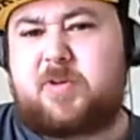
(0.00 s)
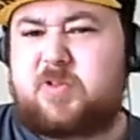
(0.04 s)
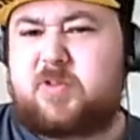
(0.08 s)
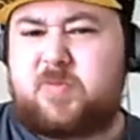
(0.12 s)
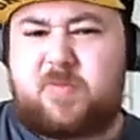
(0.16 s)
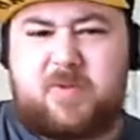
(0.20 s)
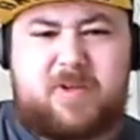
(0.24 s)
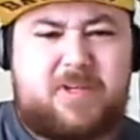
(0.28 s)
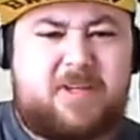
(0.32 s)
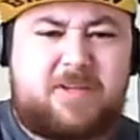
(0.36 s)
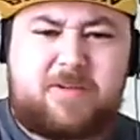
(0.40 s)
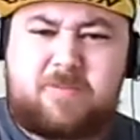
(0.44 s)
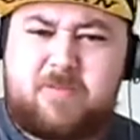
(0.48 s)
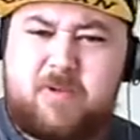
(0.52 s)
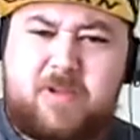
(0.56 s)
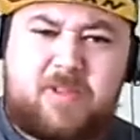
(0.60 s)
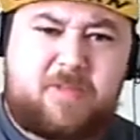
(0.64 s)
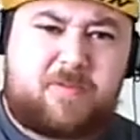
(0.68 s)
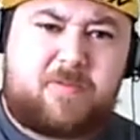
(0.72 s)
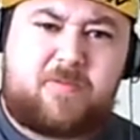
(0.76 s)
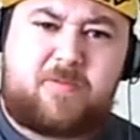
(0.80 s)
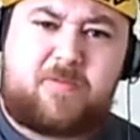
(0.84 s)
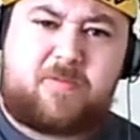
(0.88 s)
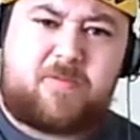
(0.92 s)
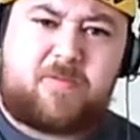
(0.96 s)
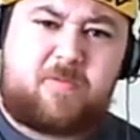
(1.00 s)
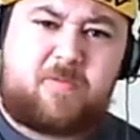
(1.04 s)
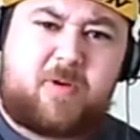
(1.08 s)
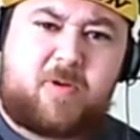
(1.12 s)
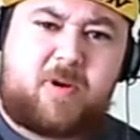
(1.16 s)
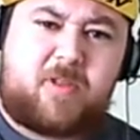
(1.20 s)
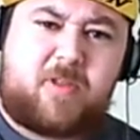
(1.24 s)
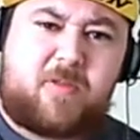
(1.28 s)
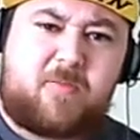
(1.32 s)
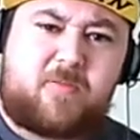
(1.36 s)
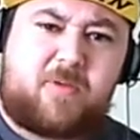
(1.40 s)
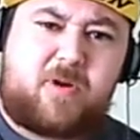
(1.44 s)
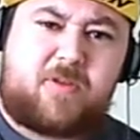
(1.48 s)
to be with one of
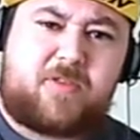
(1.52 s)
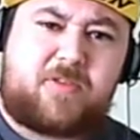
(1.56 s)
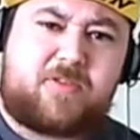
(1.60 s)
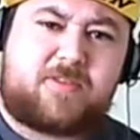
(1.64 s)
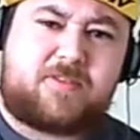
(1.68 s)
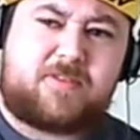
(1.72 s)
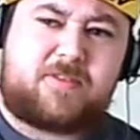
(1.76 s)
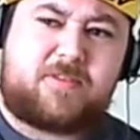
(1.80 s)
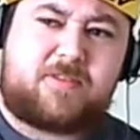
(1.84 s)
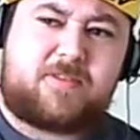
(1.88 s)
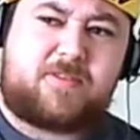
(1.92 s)
the brothers.